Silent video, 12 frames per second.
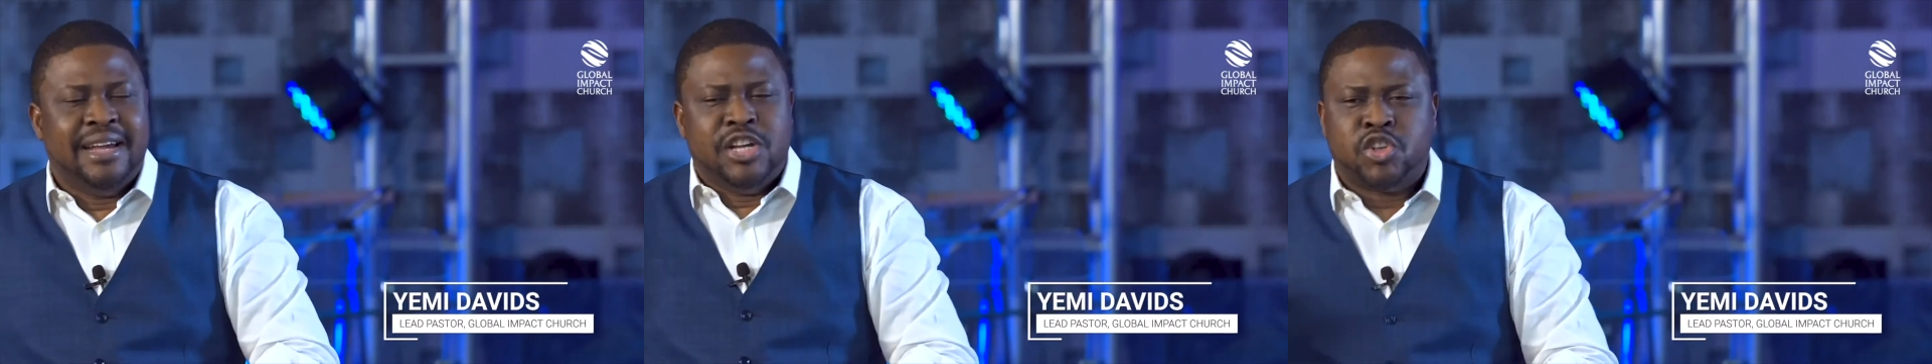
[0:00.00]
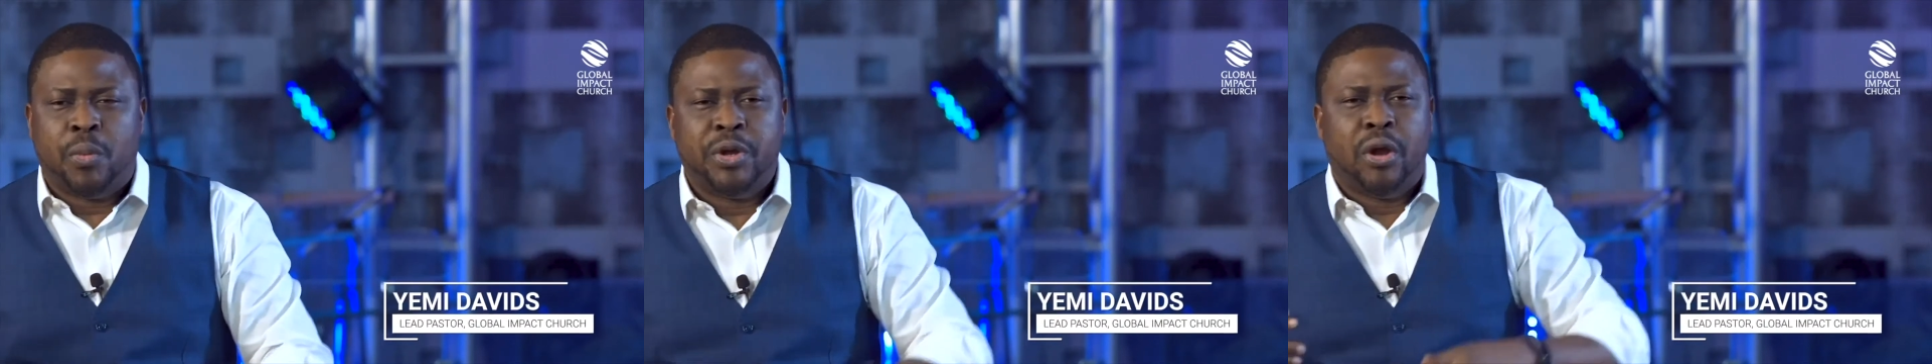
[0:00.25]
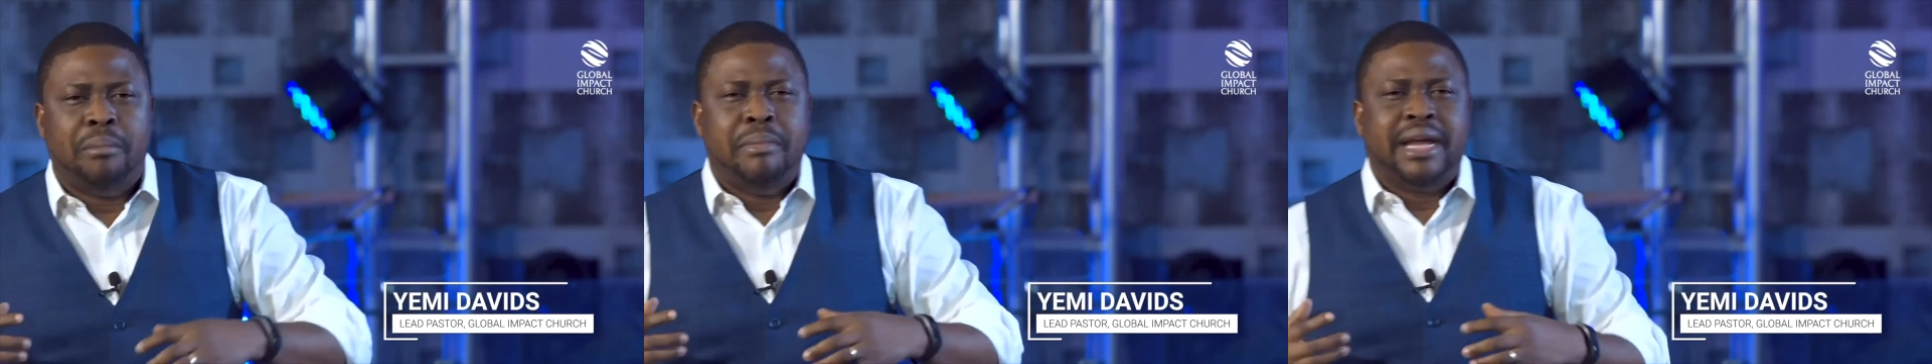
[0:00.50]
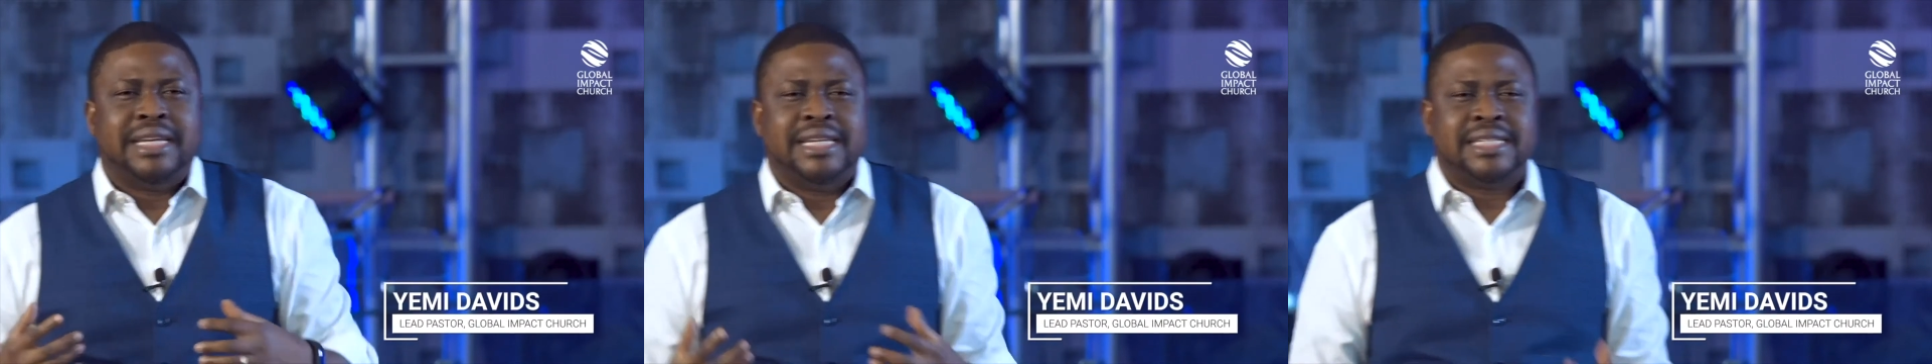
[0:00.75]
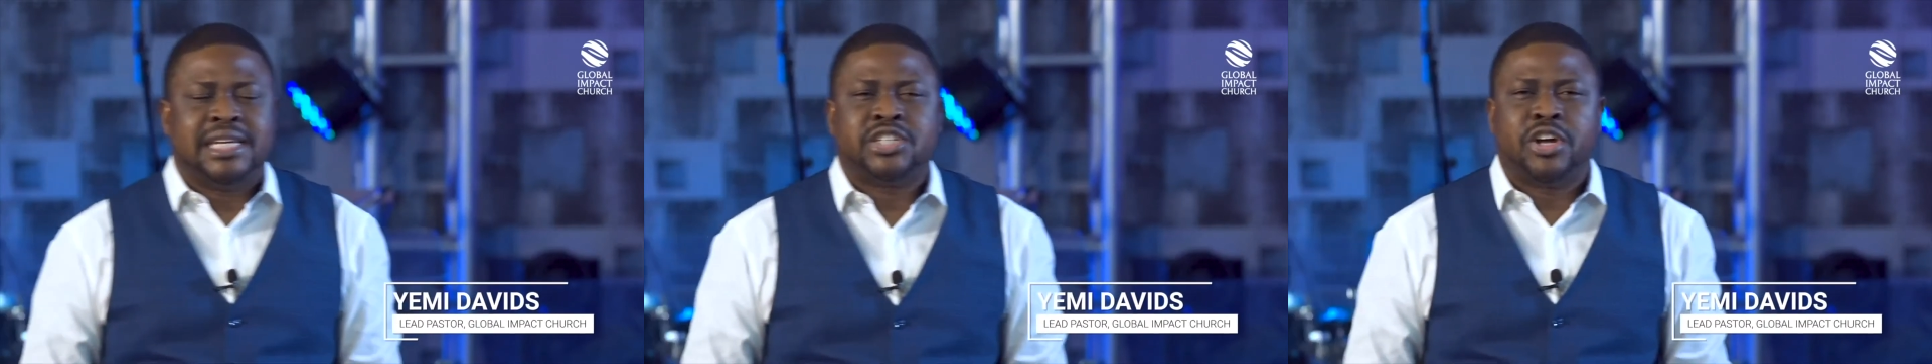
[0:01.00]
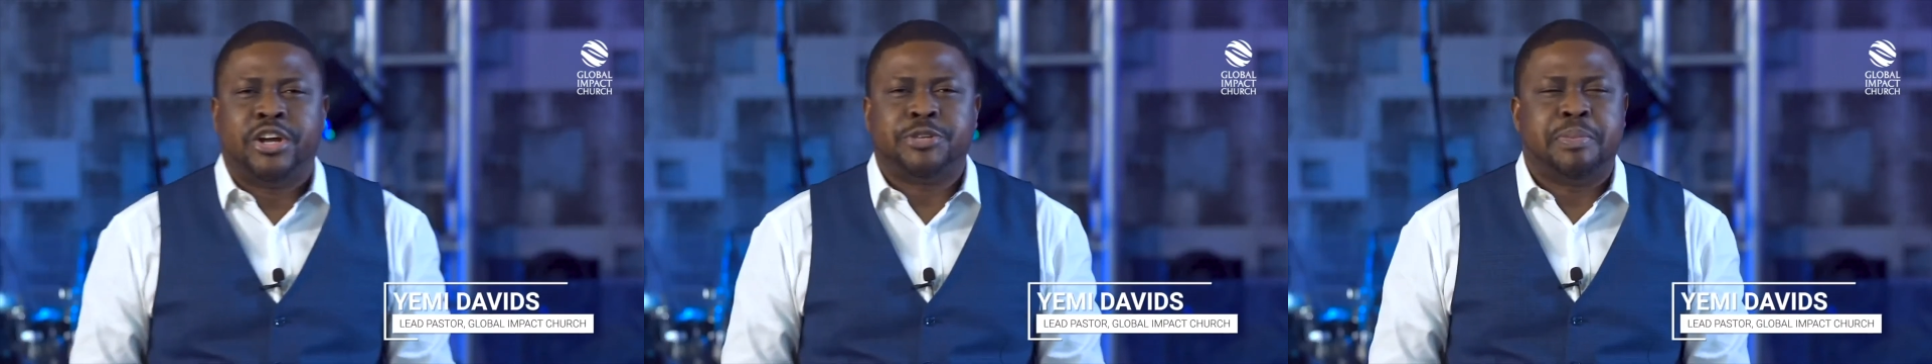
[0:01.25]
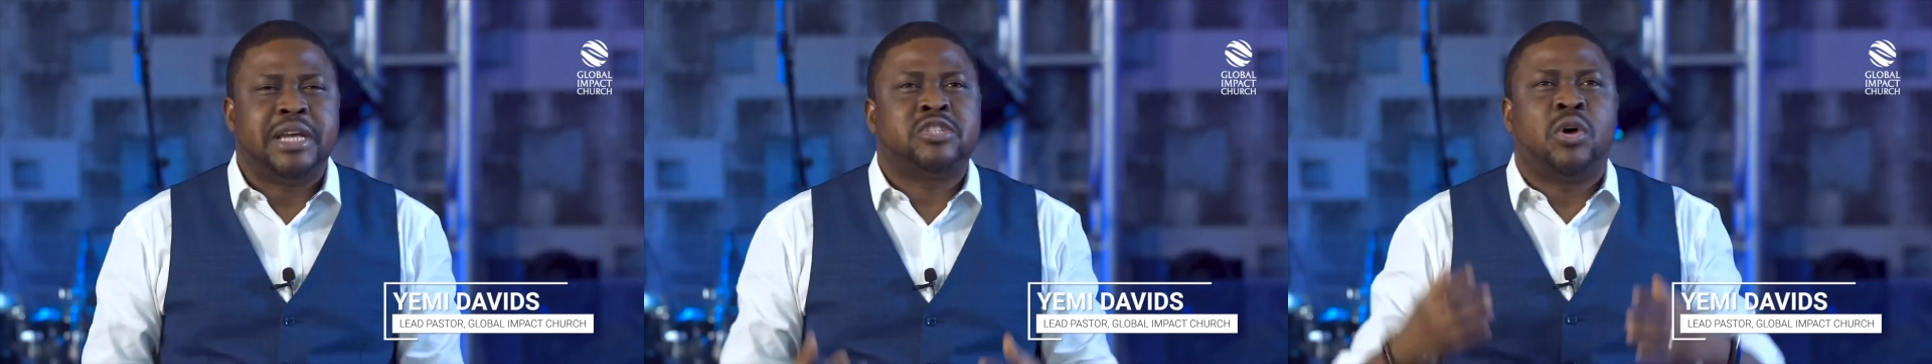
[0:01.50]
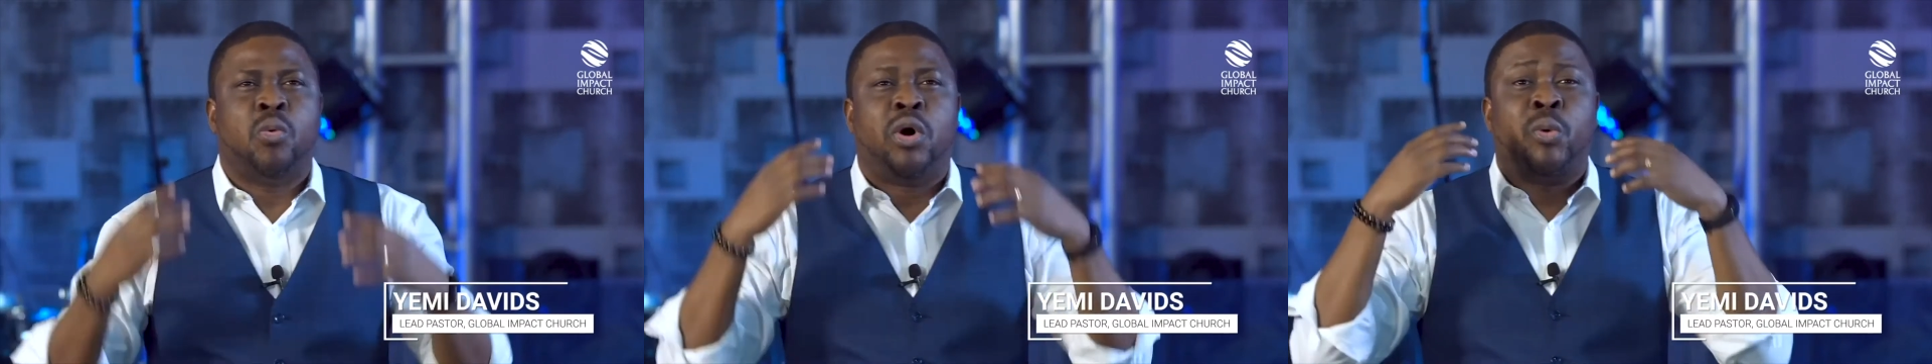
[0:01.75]
So we don't make decisions based
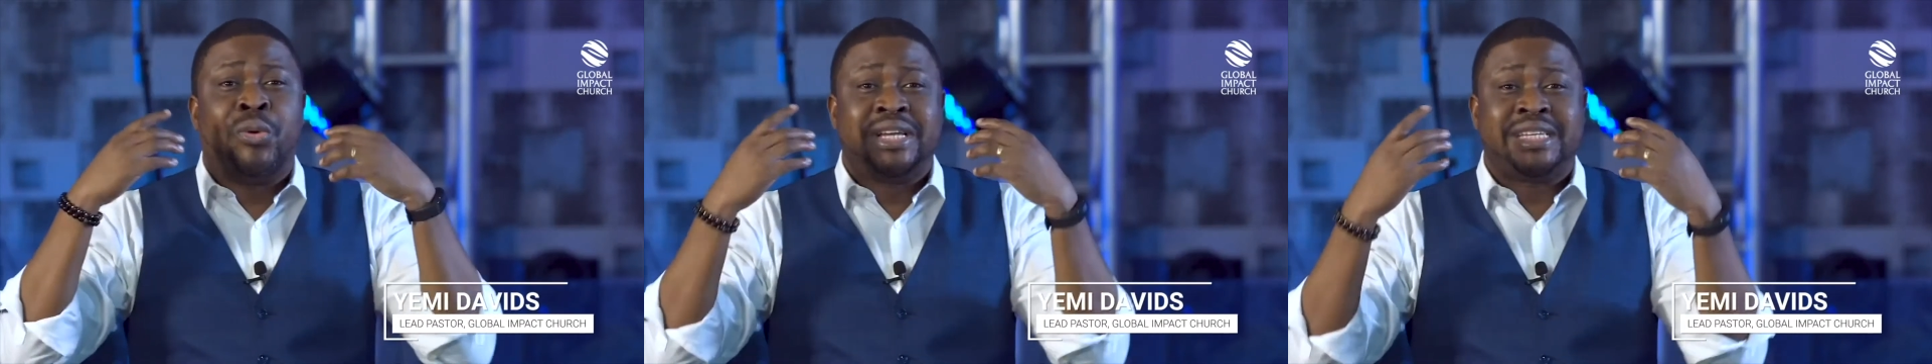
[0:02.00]
on what we